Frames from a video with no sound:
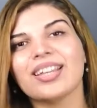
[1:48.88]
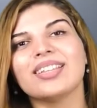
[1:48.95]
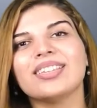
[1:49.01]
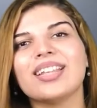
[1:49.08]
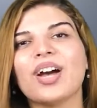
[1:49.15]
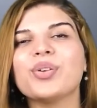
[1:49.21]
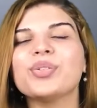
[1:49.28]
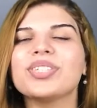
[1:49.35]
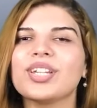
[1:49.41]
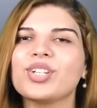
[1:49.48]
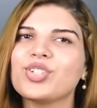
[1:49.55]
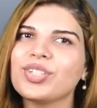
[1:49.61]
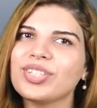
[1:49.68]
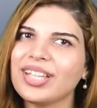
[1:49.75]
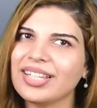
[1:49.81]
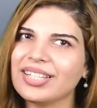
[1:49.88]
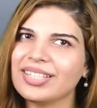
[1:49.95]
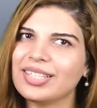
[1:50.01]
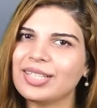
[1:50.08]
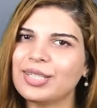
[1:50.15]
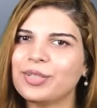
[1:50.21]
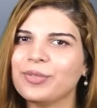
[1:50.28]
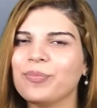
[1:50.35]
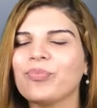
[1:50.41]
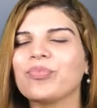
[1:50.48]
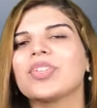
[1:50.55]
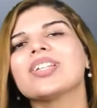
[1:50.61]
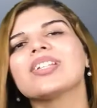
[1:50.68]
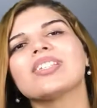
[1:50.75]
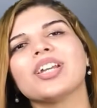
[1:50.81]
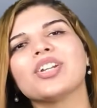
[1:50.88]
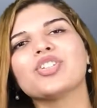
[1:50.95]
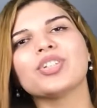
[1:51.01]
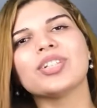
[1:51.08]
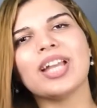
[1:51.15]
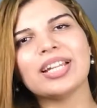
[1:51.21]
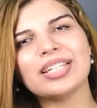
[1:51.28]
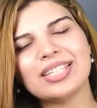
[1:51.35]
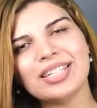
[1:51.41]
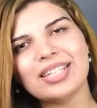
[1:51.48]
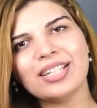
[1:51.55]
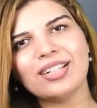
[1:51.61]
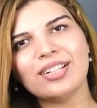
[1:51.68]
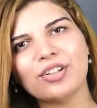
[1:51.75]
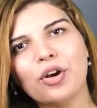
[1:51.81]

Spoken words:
Now, Section 19. Section 19